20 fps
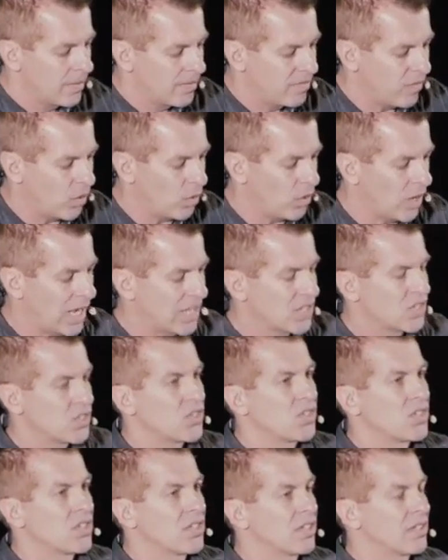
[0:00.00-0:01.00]
for
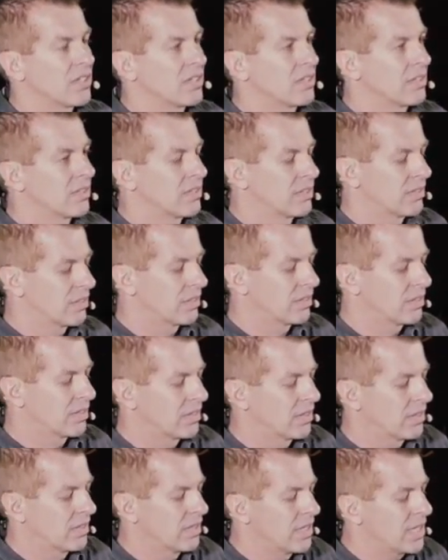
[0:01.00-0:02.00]
us.
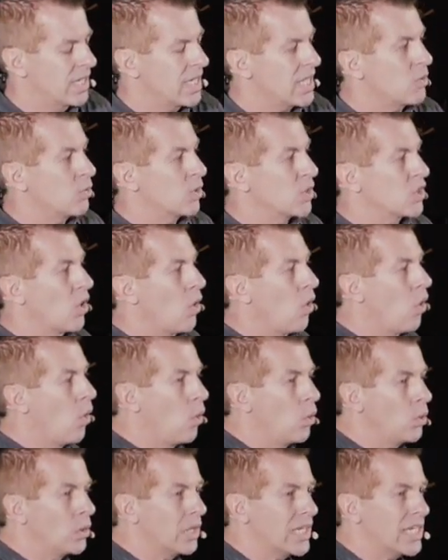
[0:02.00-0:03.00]
He was
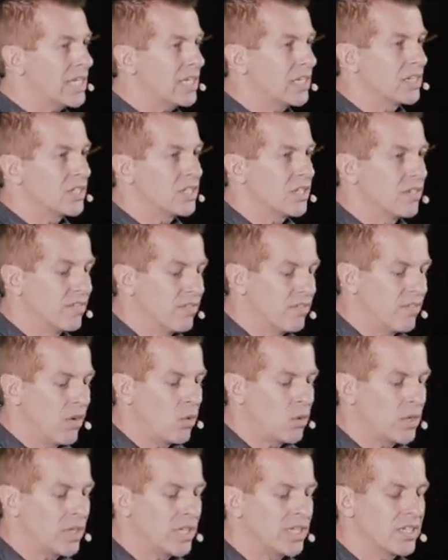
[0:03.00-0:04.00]
wholly
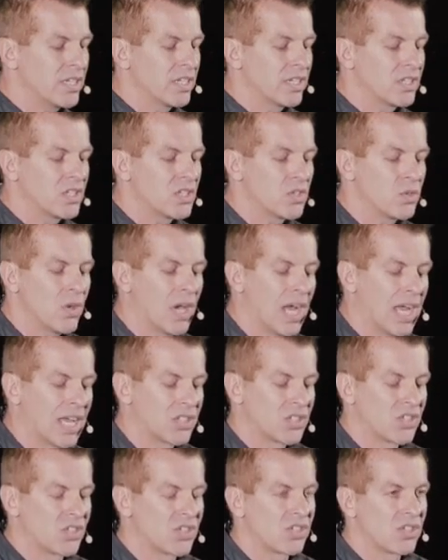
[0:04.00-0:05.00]
devoted to
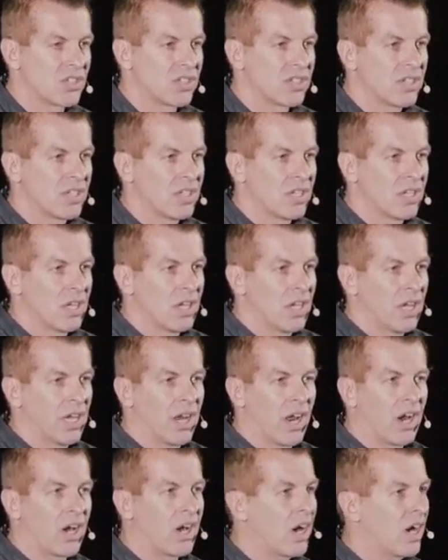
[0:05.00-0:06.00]
us.
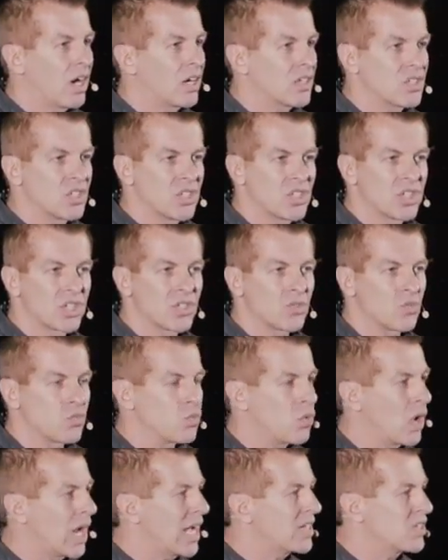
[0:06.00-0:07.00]
And our hearts should just
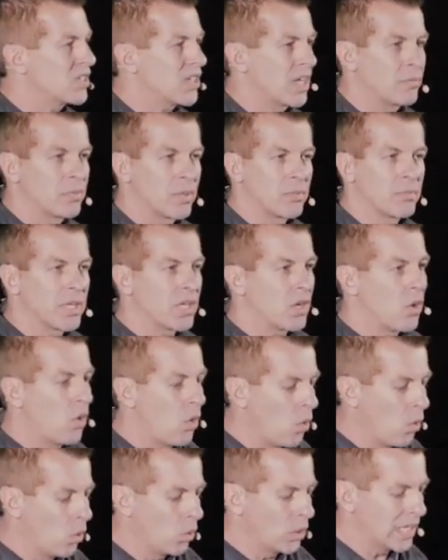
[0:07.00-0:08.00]
rise up and be
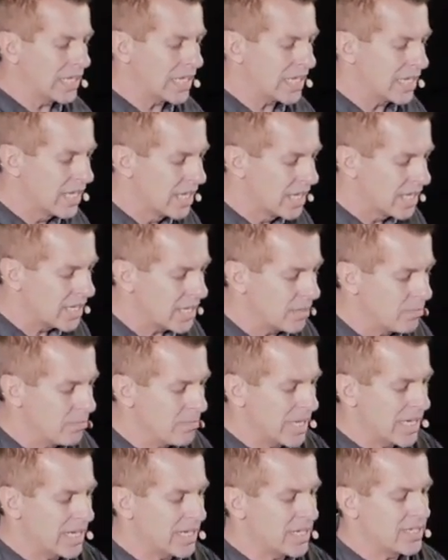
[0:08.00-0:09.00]
wholly
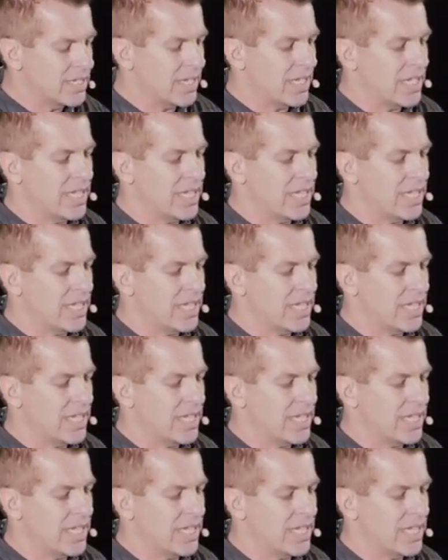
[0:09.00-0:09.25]
committed to